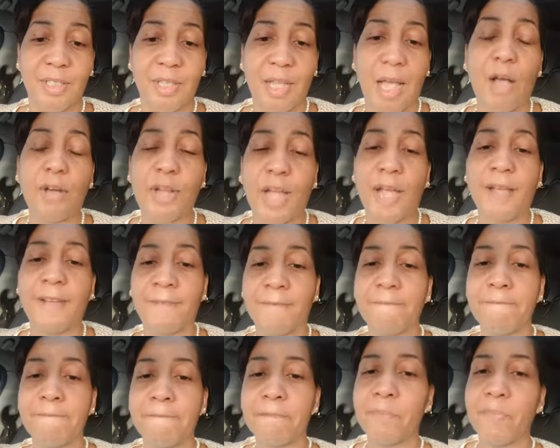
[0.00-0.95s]
Okay.
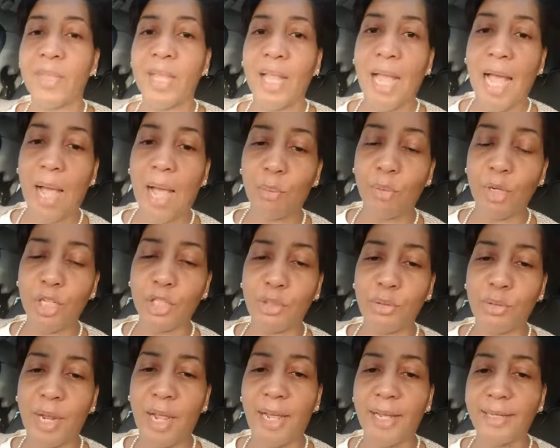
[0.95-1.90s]
I will
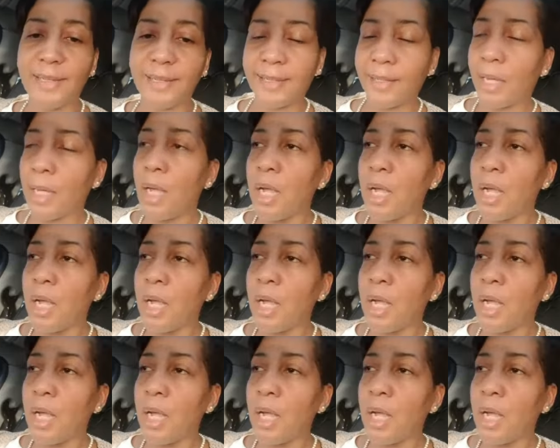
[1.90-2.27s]
do that.